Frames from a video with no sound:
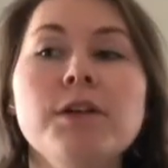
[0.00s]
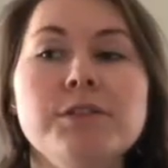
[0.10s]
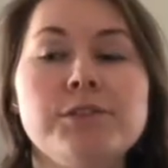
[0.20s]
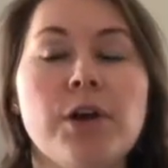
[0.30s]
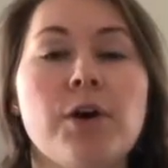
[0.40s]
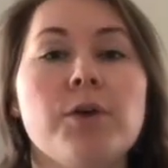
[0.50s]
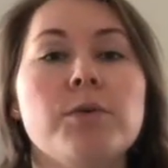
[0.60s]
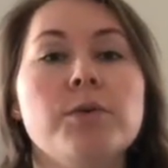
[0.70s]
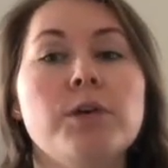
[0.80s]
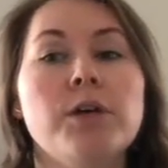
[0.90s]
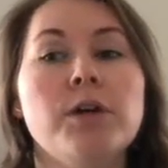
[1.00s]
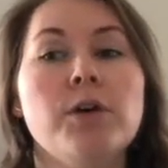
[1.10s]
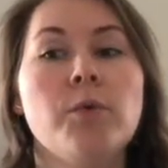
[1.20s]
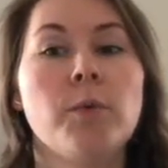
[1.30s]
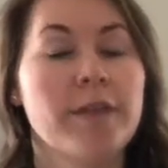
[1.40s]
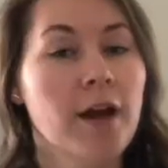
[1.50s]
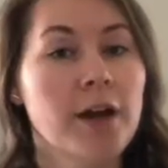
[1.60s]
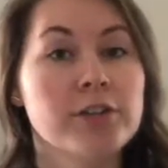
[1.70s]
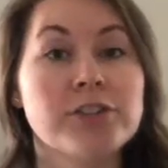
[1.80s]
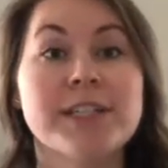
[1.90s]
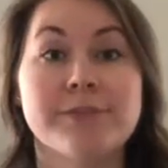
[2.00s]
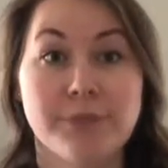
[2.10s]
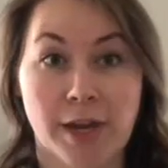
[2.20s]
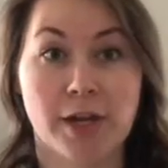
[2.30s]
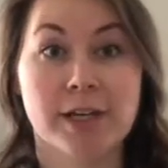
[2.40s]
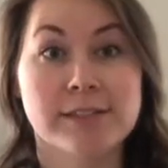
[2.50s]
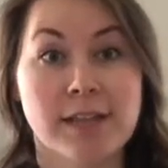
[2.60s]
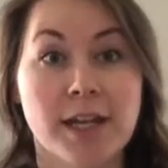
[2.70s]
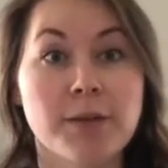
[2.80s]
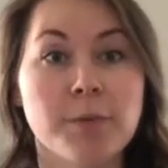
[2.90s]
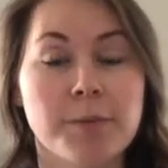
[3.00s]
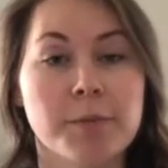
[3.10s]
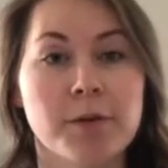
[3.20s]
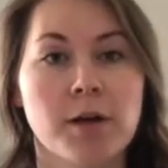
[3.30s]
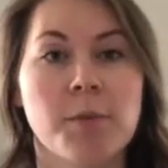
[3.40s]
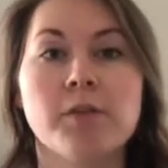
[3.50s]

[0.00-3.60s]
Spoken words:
So with her, she gets very excited when people come